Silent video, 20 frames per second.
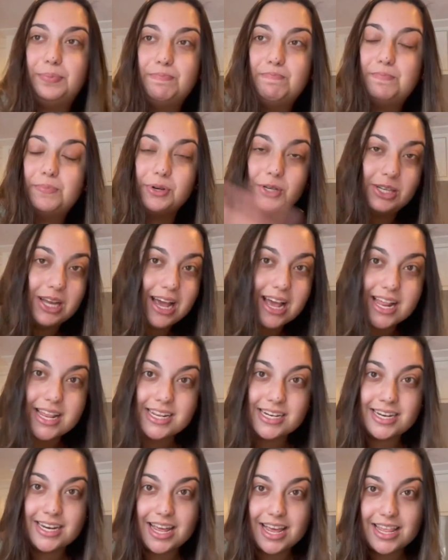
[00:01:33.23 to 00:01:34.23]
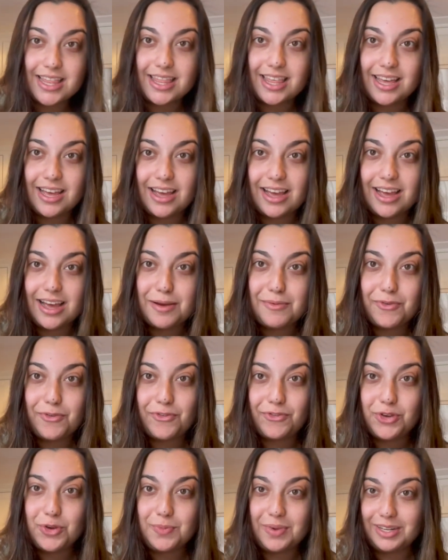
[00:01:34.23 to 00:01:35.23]
pretend the
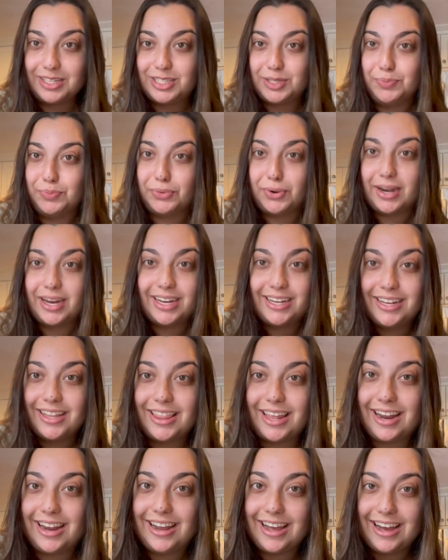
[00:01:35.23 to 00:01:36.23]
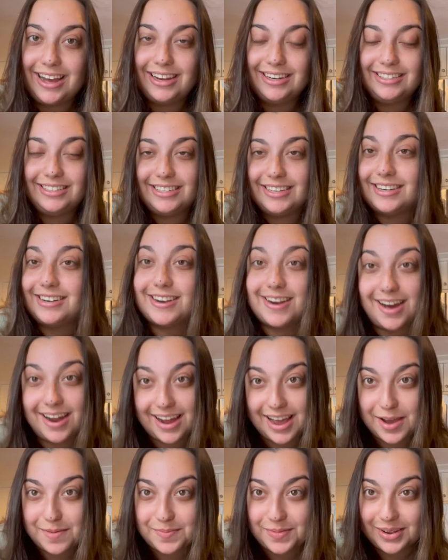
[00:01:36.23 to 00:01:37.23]
few months break that I had did not
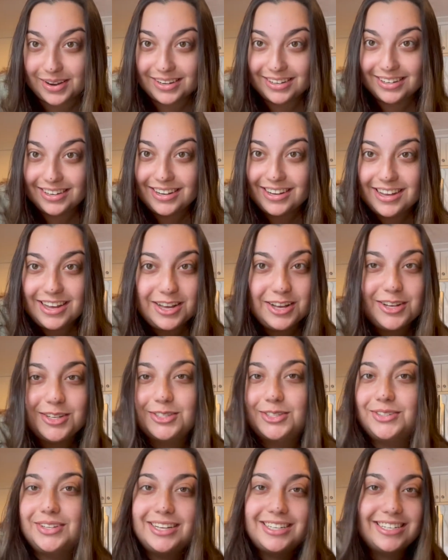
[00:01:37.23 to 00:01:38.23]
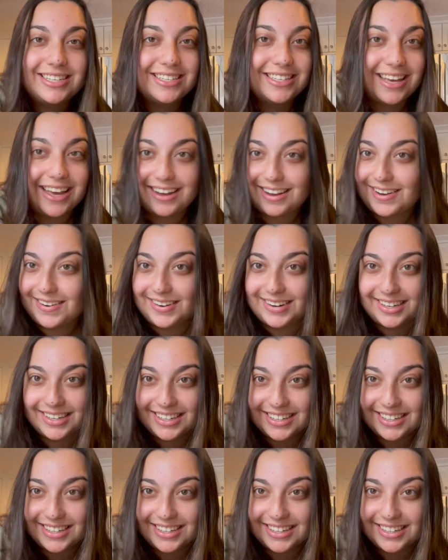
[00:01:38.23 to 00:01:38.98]
happen. So let's just get going.